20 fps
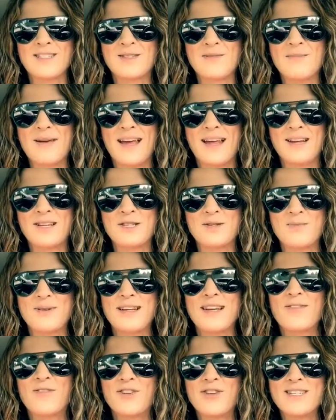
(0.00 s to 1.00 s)
to
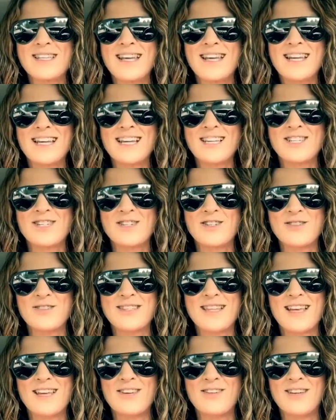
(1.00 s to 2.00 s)
management if there's any issues
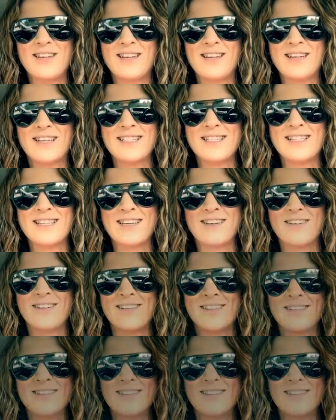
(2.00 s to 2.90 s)
that you need to consider.